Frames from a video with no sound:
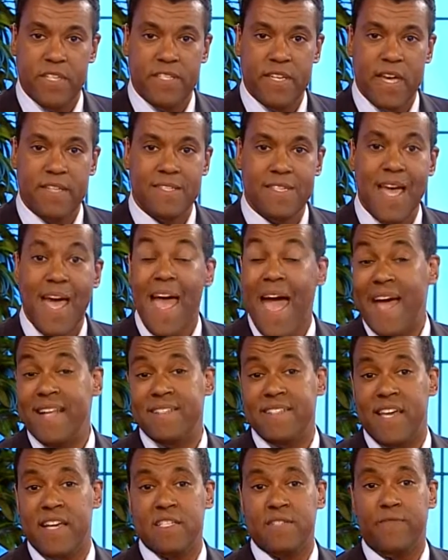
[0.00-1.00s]
tests and
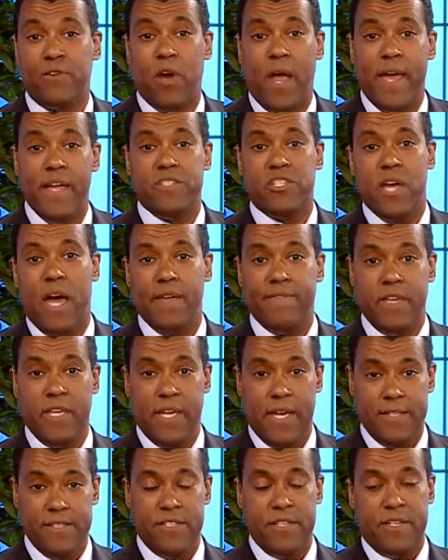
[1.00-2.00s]
tests for HIV
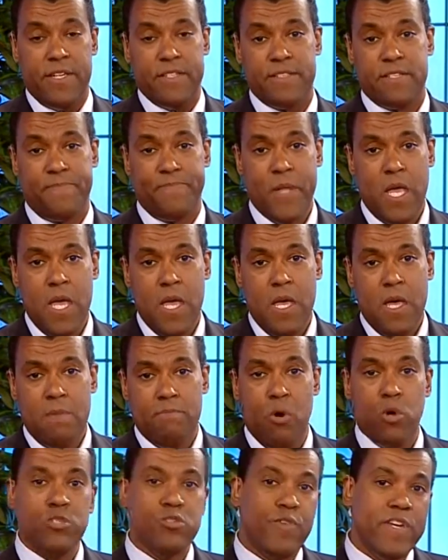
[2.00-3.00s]
incidence.
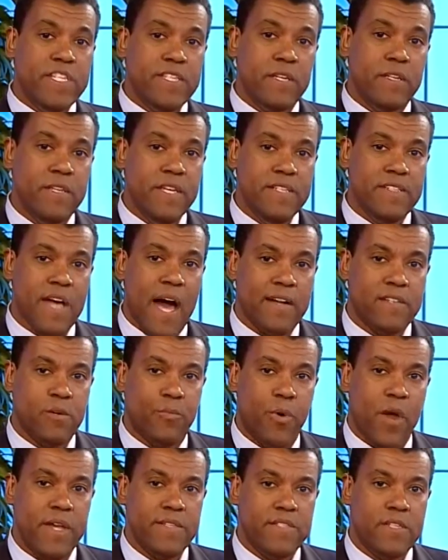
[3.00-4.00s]
Most recently, Dr.
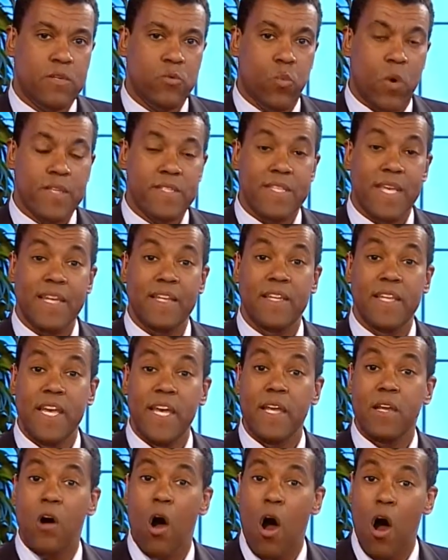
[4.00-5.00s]
Branson was the
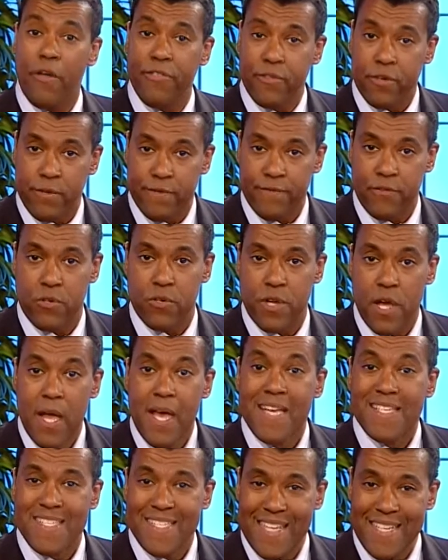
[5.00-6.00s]
lead author for
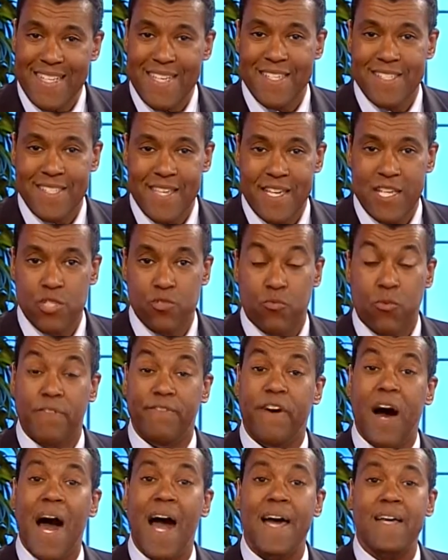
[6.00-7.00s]
CDC's
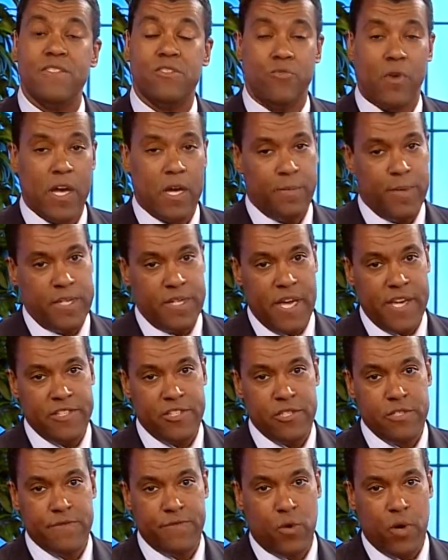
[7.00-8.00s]
revised
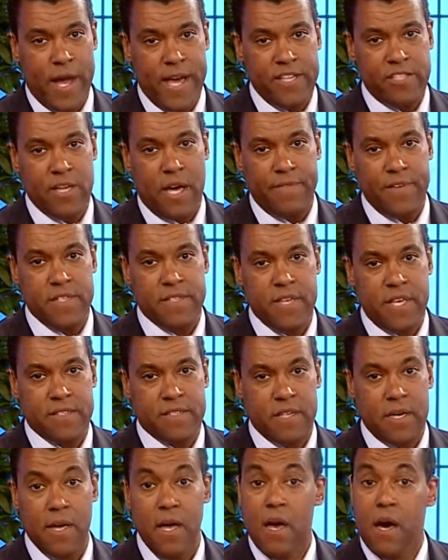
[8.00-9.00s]
recommendations for HIV
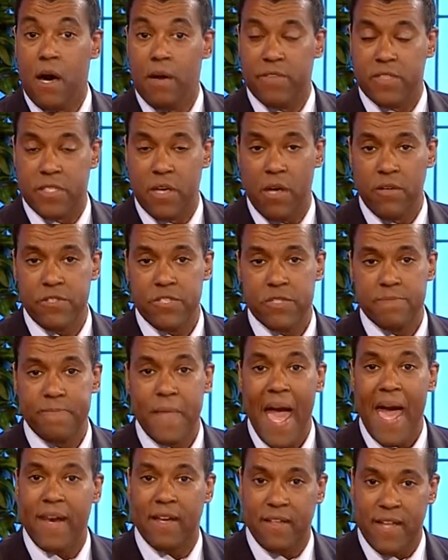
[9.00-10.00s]
testing of adults,
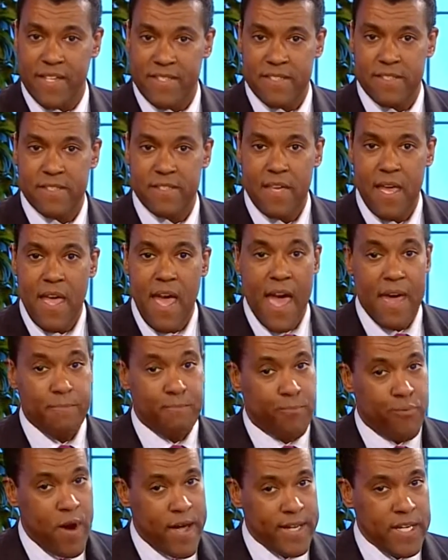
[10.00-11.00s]
adolescents, and
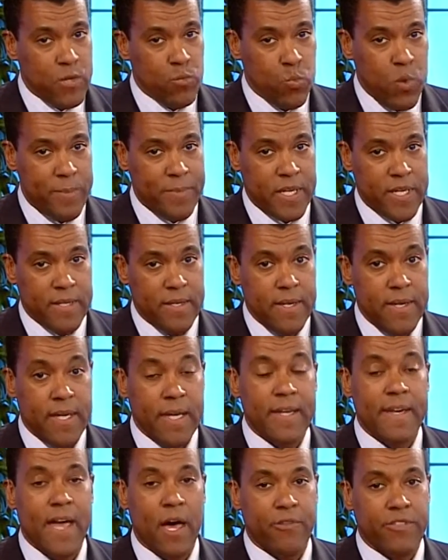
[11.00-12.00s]
pregnant women
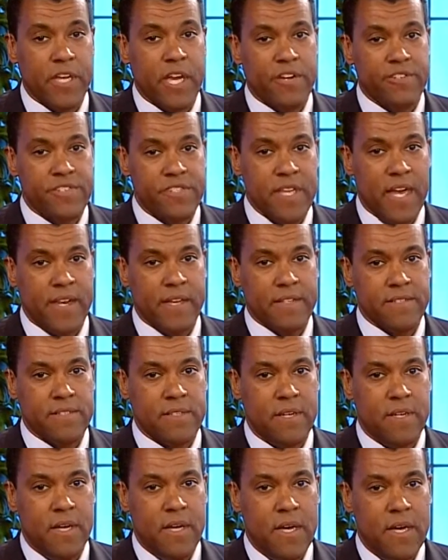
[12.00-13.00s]
in healthcare settings.
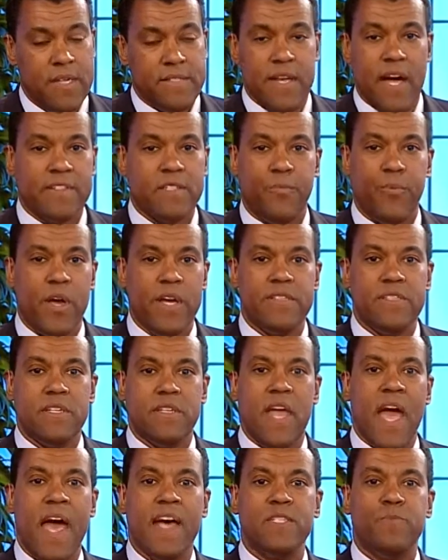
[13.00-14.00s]
Dr. Branson
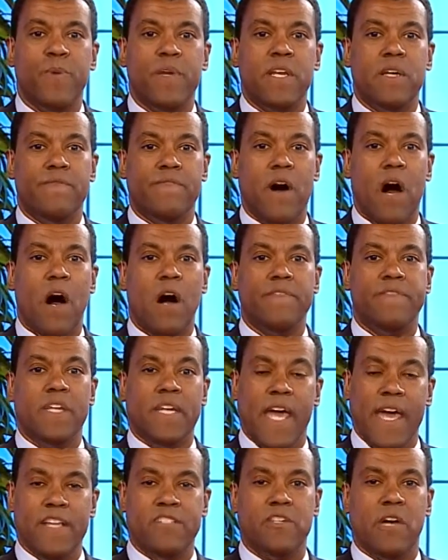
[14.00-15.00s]
has been involved
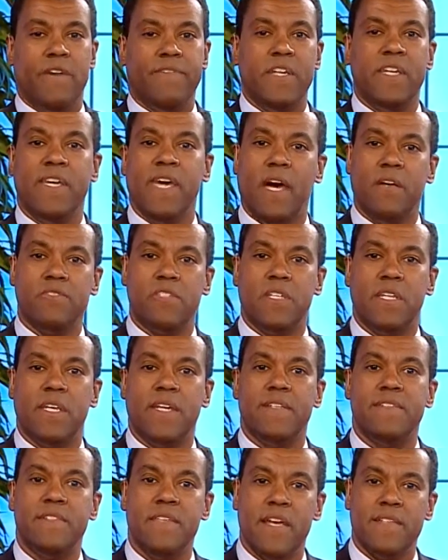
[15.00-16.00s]
in HIV counseling
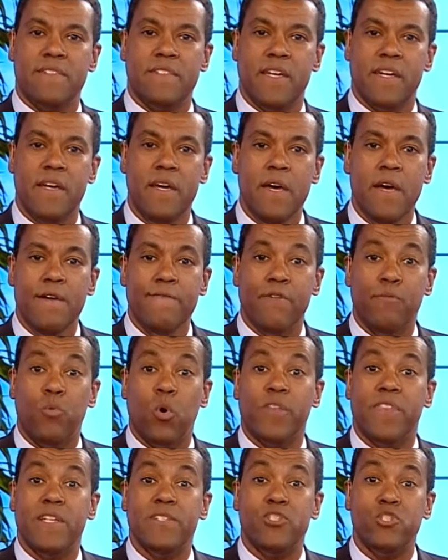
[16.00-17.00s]
and testing for
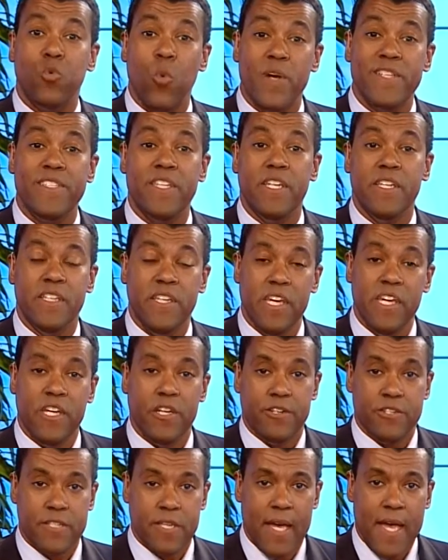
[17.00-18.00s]
more than 20
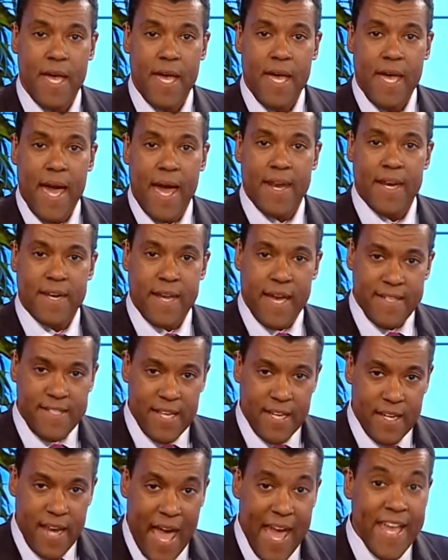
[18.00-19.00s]
years. And in
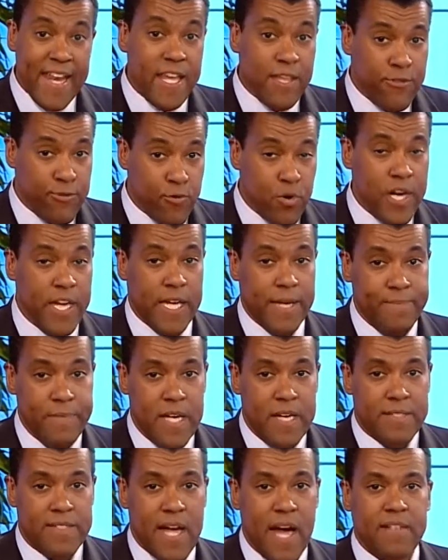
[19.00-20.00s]
1983,
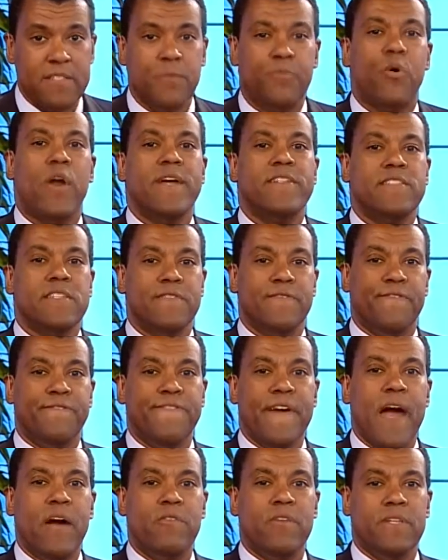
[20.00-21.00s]
Dr. Branson
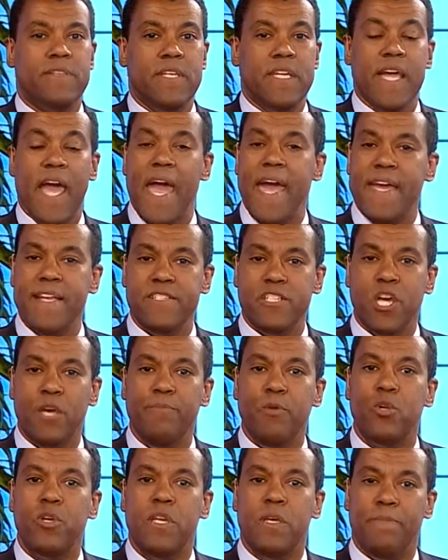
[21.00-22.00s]
founded the AIDS
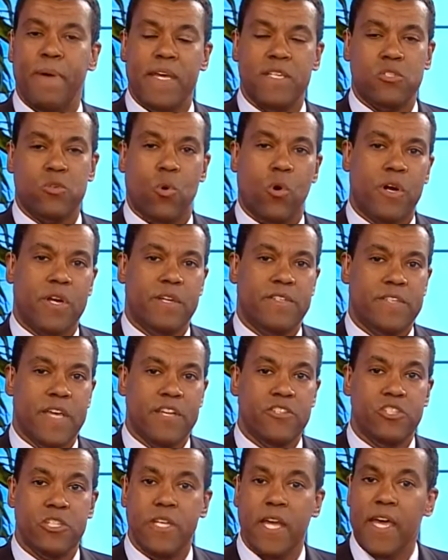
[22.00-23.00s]
community-based
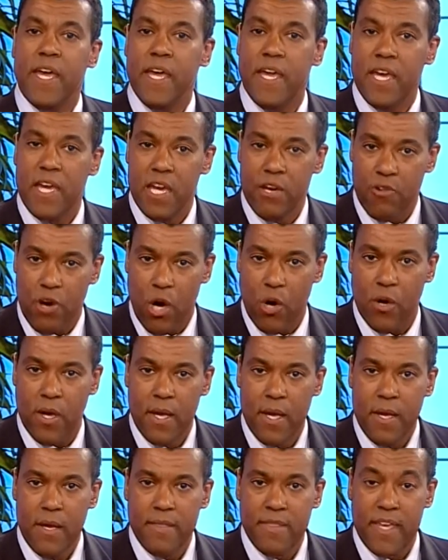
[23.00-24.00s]
organization HERO,
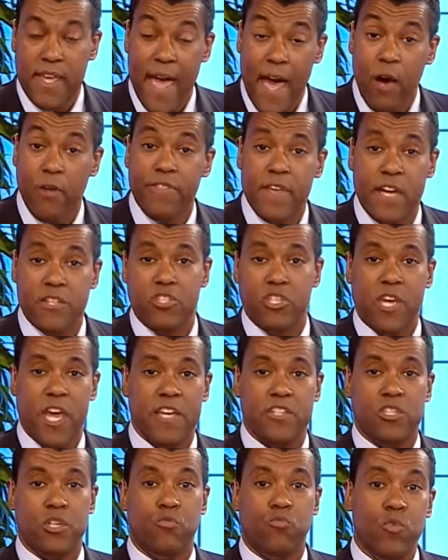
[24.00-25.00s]
the Health
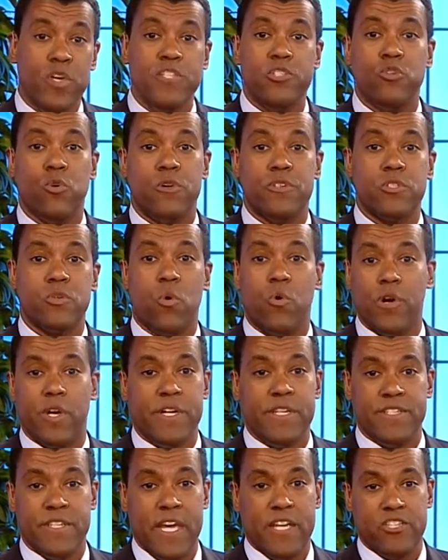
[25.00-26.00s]
Education Resource
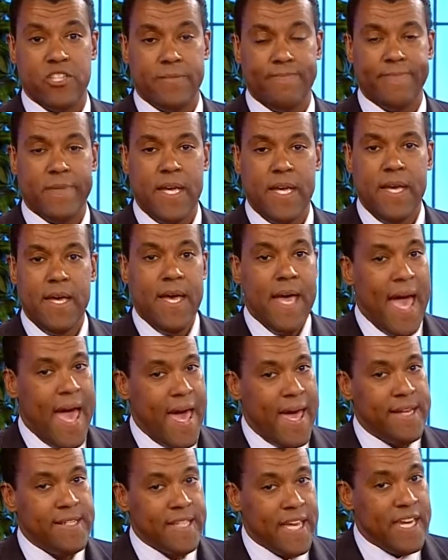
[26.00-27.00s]
Organization,
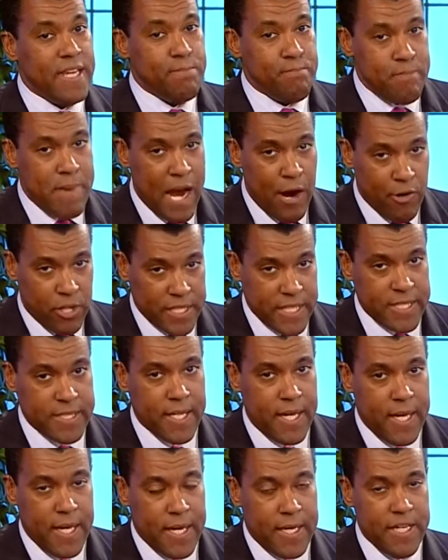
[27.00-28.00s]
and in Maryland
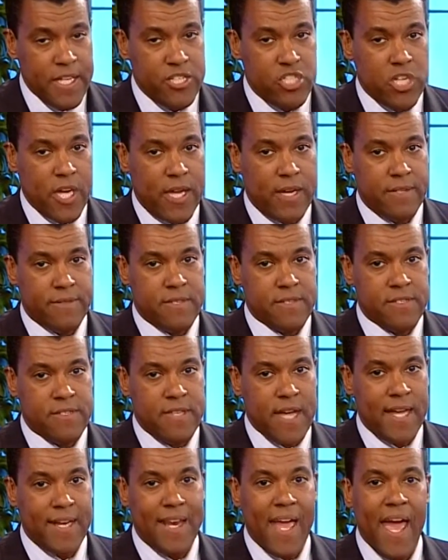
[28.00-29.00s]
initiated the
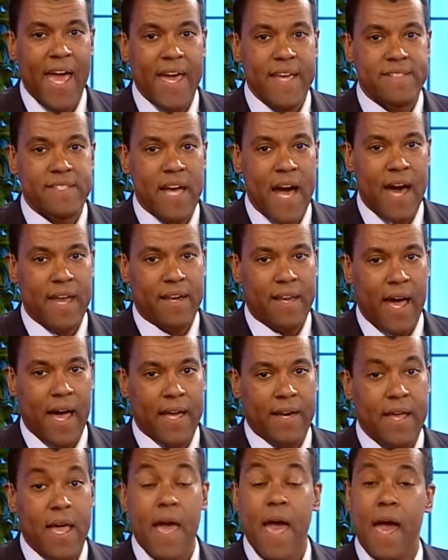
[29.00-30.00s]
state AIDS
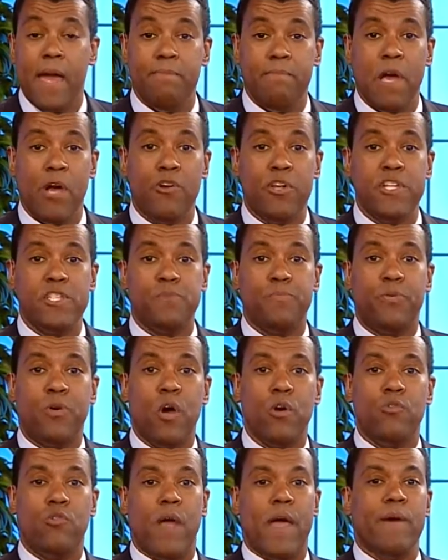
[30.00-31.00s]
hotline and Maryland's
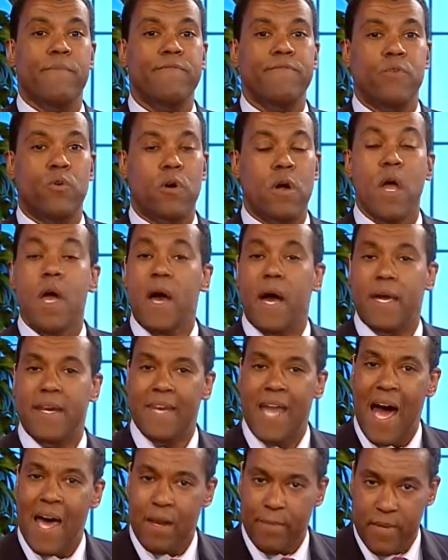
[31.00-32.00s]
program for
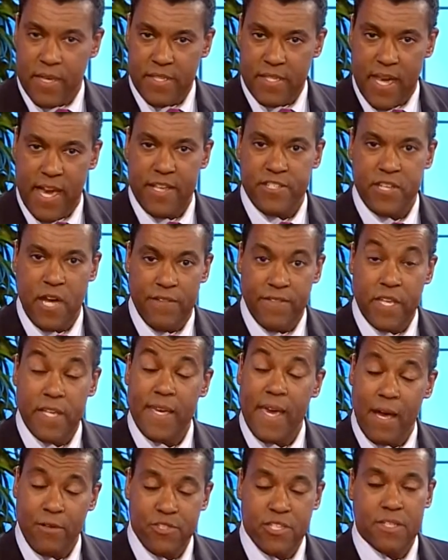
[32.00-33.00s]
anonymous HIV
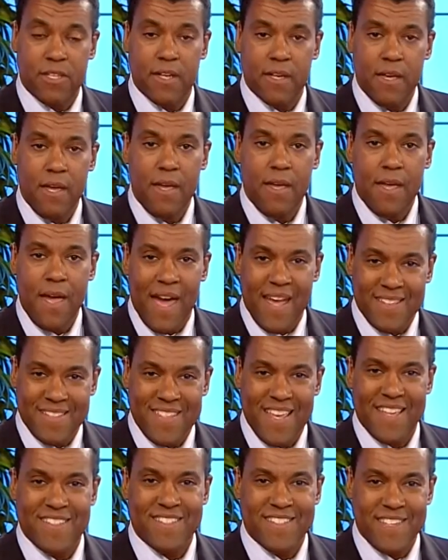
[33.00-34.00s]
counseling and
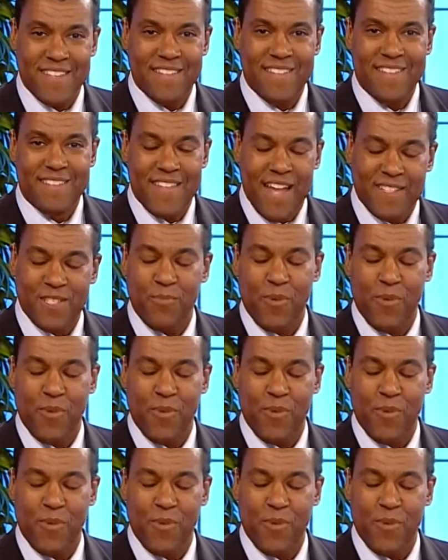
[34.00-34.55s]
testing. Dr.